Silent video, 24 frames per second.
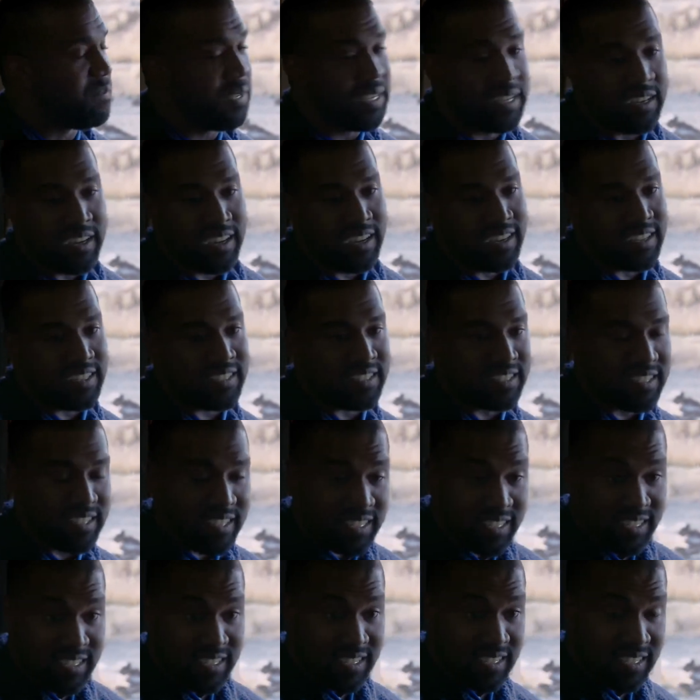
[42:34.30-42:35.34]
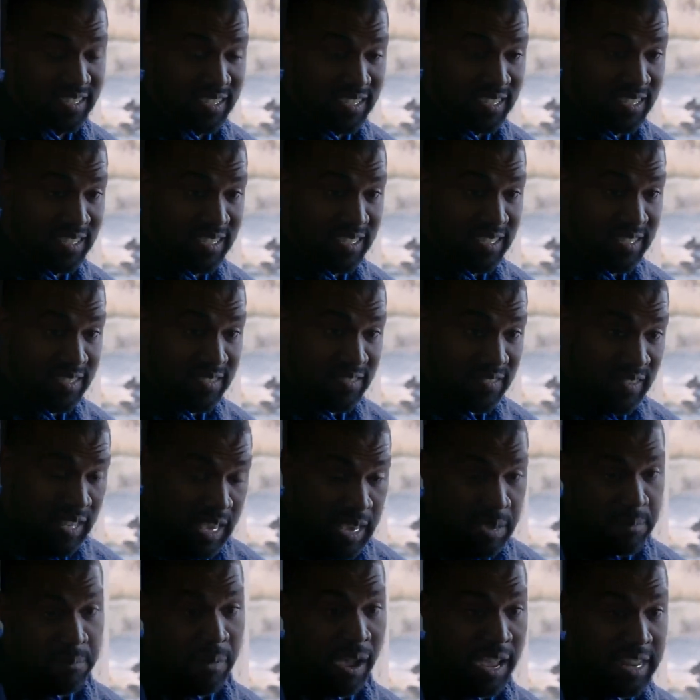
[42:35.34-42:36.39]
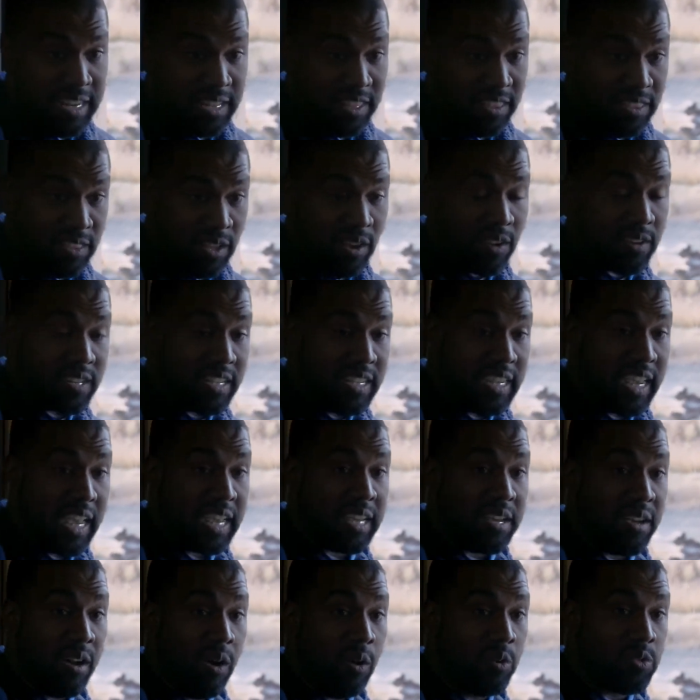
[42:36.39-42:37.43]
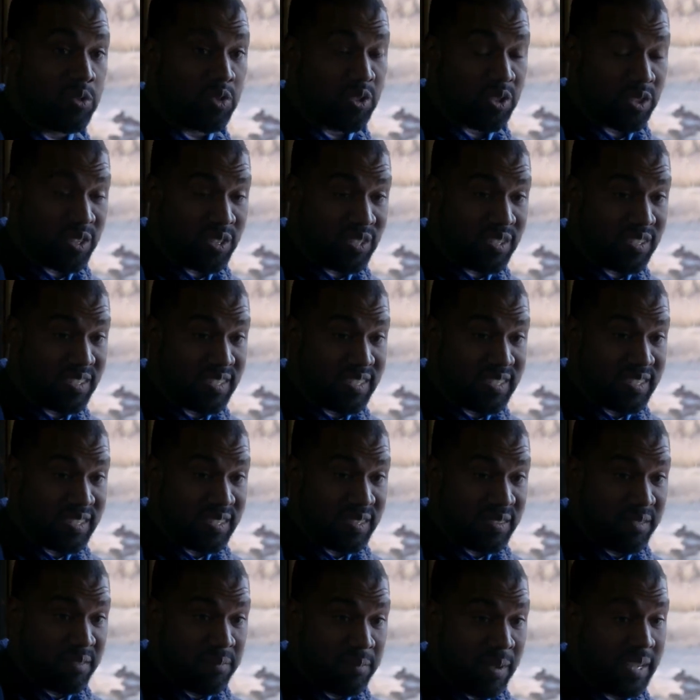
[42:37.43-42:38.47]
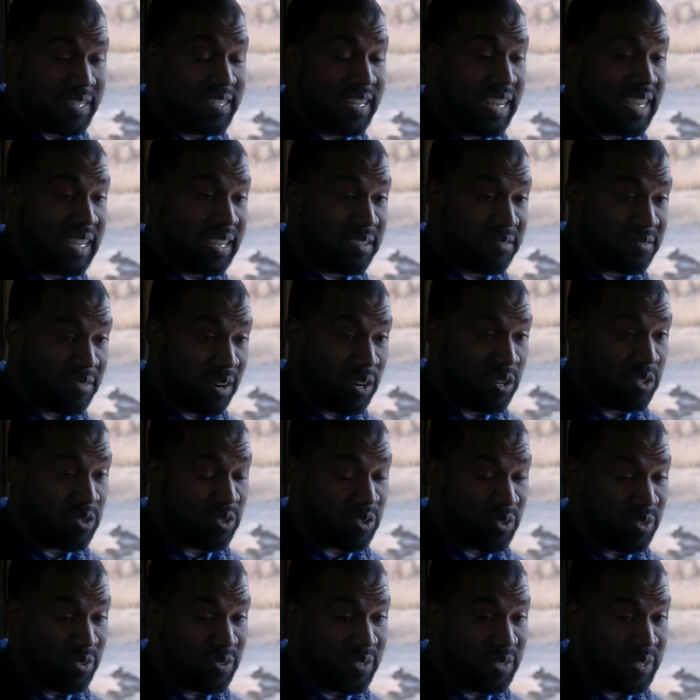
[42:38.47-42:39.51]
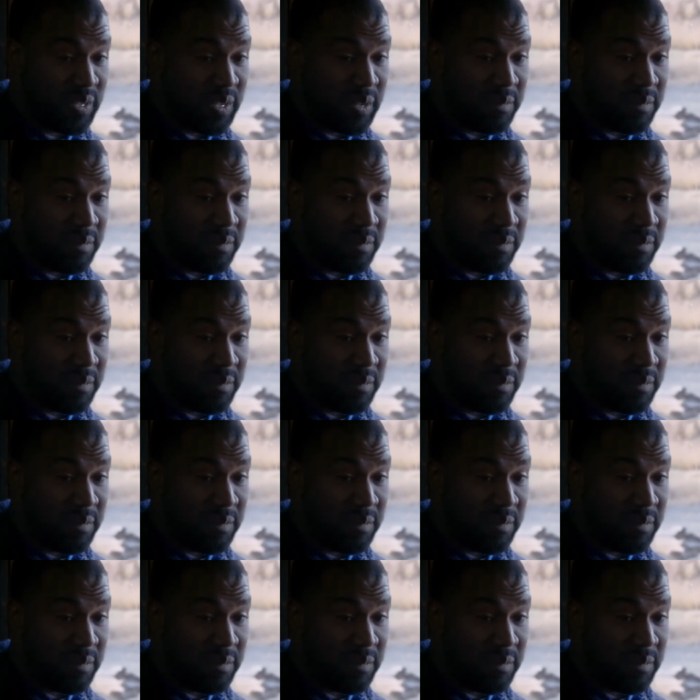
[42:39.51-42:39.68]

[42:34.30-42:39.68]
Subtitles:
because he might have thought he got culture by taking Virgil,